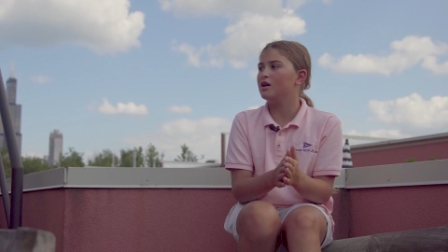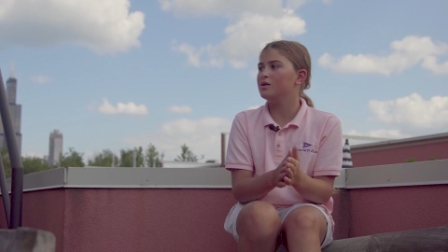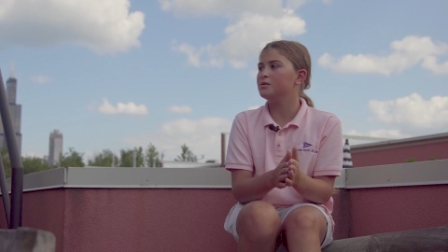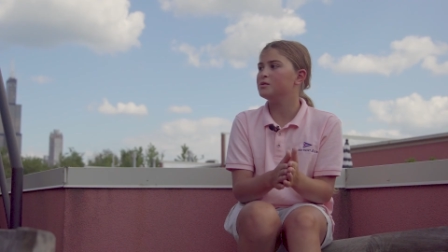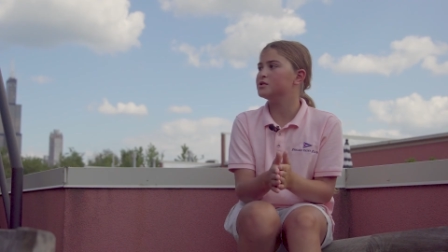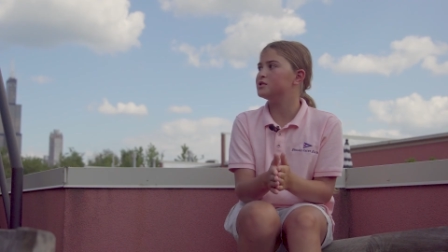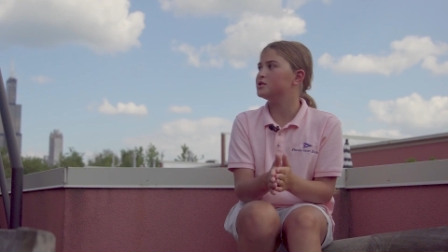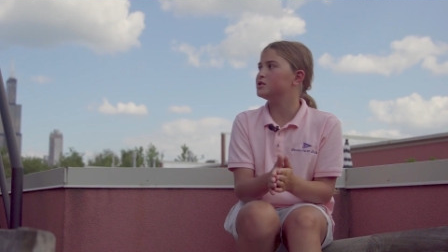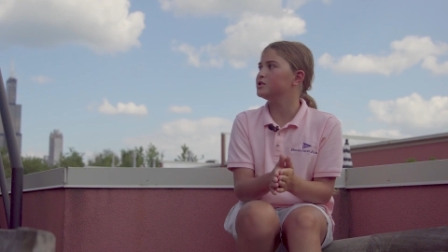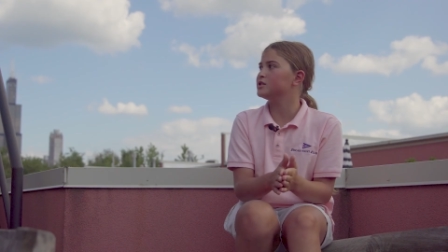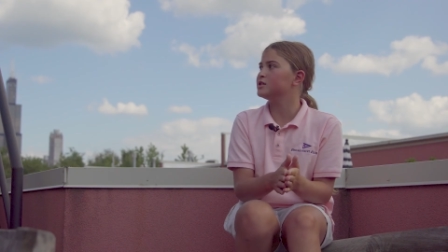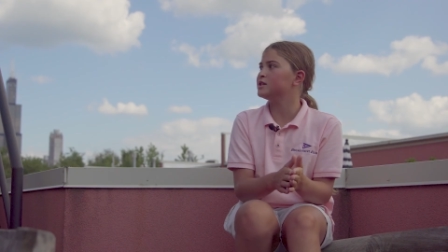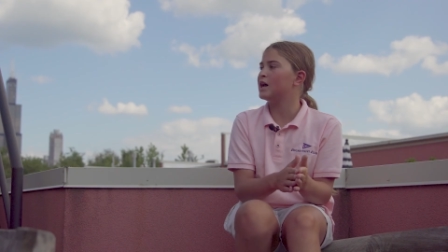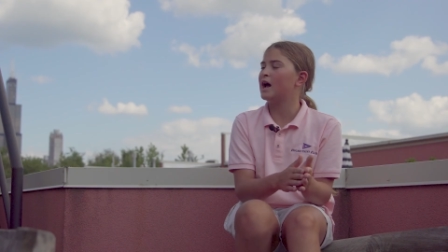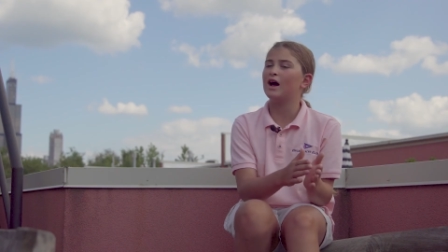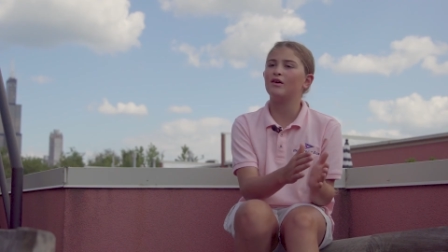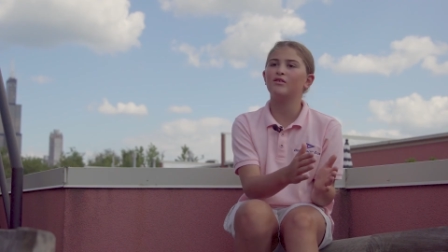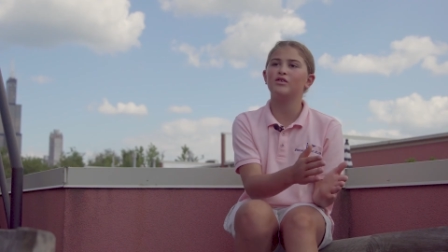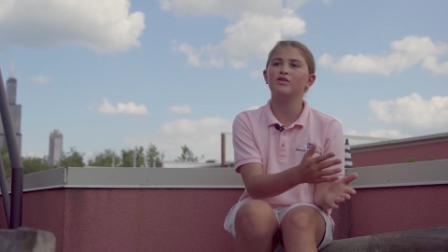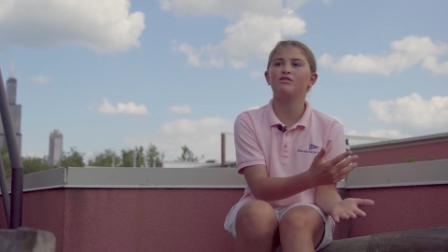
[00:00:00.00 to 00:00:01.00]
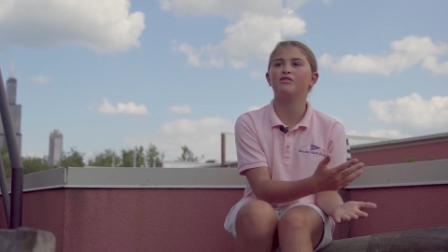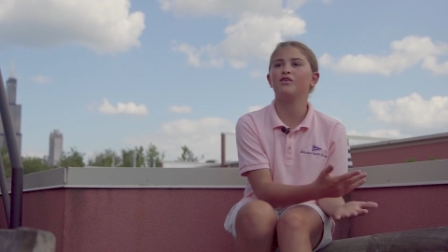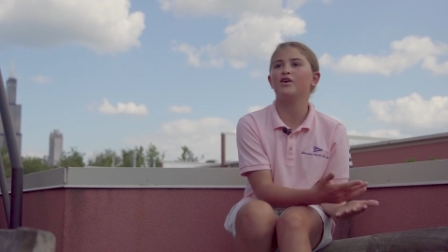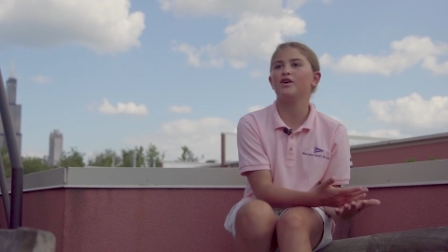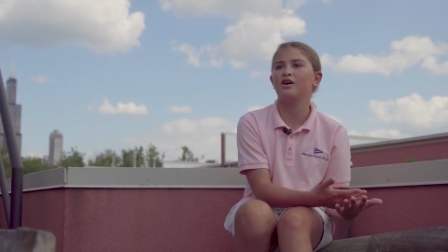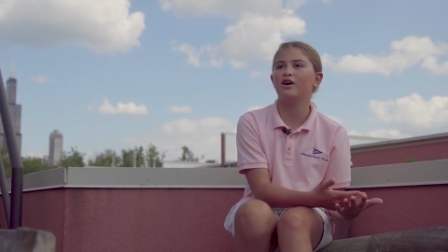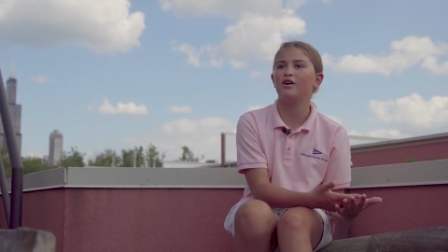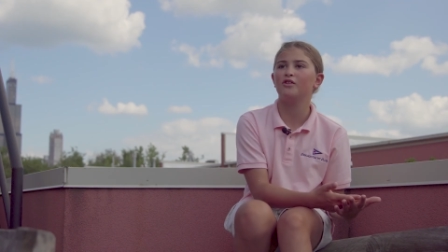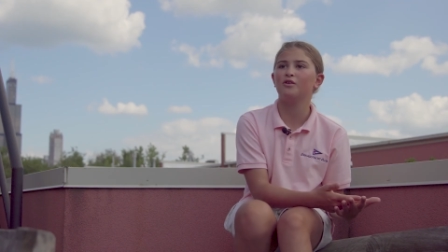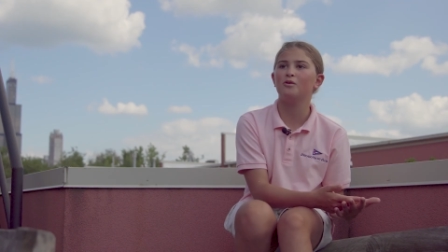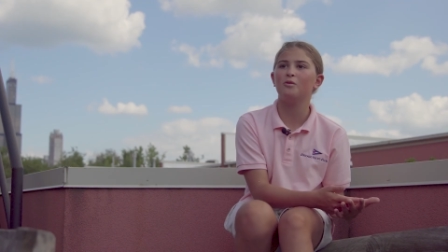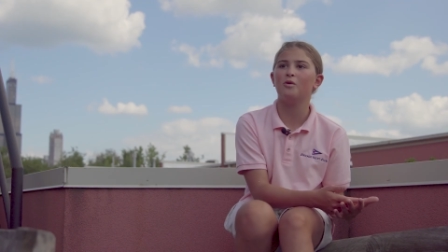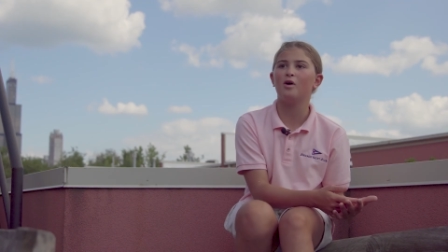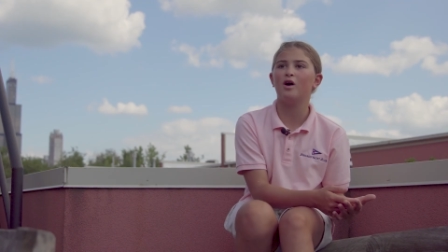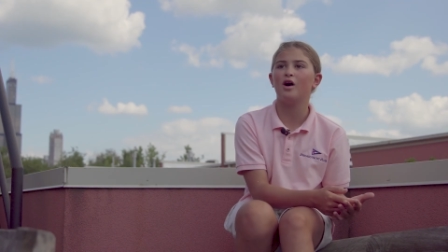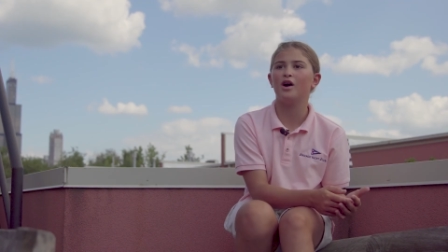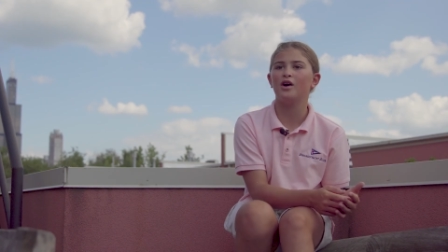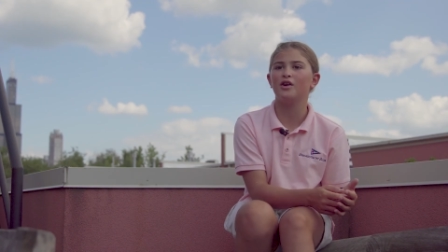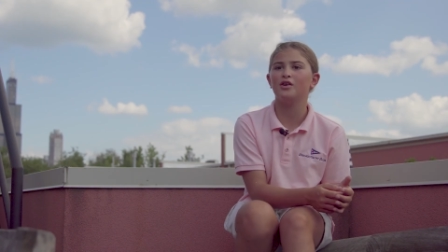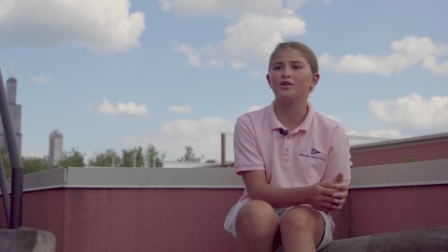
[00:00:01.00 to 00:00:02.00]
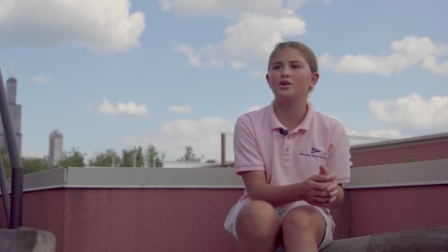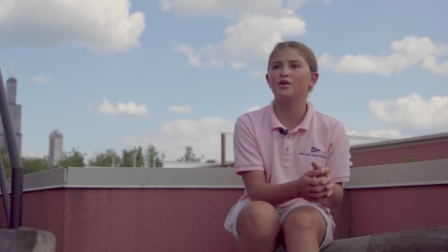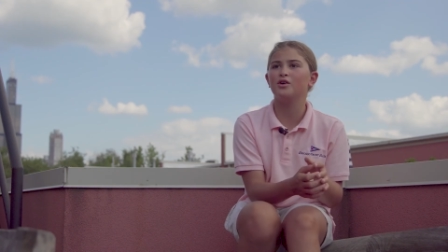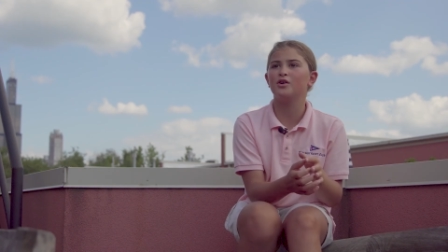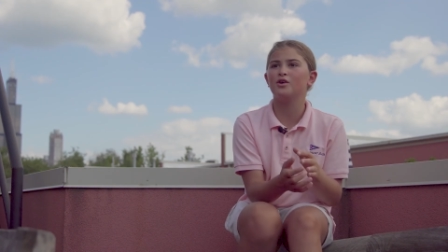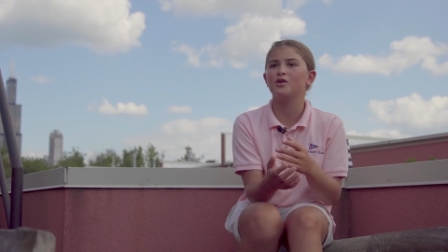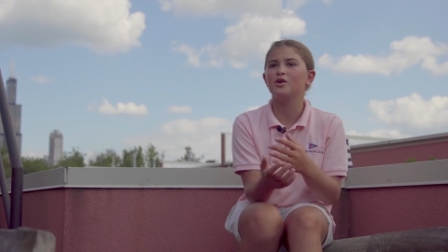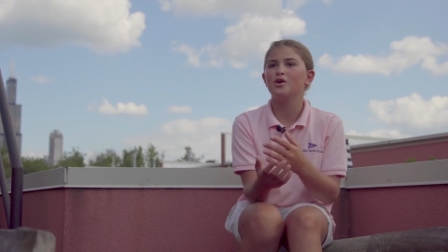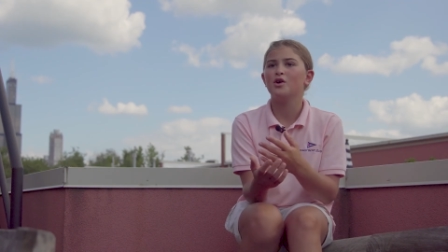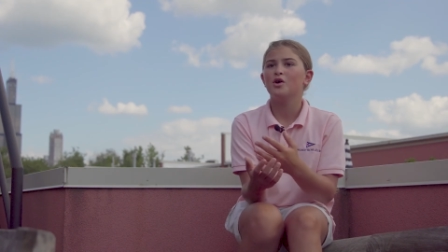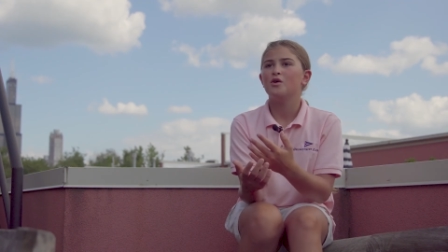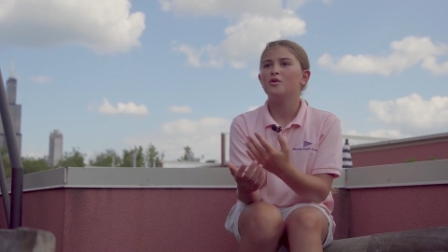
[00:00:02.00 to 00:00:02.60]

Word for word: It was just having fun on the water,